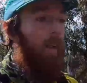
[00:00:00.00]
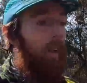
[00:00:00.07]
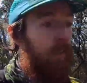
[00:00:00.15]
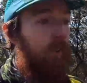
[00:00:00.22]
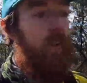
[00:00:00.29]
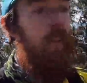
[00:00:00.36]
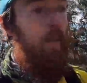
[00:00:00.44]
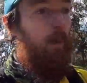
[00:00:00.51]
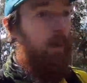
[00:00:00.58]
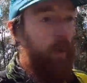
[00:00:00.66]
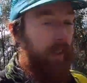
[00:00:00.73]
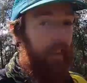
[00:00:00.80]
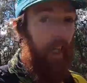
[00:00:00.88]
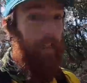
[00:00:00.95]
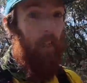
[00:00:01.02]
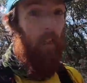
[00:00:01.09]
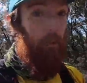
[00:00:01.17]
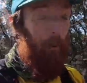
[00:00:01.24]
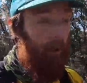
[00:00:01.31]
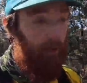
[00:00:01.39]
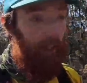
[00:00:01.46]
For example, the Westgate Tunnel
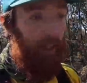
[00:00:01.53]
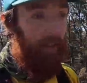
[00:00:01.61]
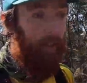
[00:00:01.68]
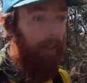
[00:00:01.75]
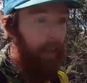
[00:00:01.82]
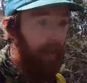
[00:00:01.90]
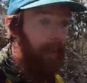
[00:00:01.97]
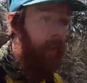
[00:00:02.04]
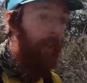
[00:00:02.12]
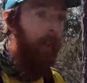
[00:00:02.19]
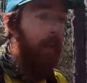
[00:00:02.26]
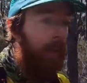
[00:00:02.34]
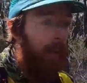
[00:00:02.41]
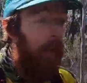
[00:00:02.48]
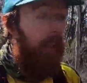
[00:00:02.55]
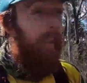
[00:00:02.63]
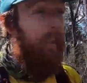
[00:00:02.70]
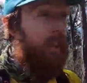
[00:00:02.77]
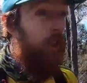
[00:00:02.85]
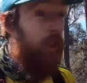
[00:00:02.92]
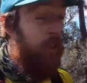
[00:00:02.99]
project. In
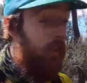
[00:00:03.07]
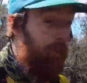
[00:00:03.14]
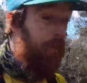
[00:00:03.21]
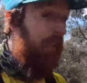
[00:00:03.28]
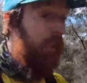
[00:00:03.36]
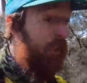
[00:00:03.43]
the short term, this can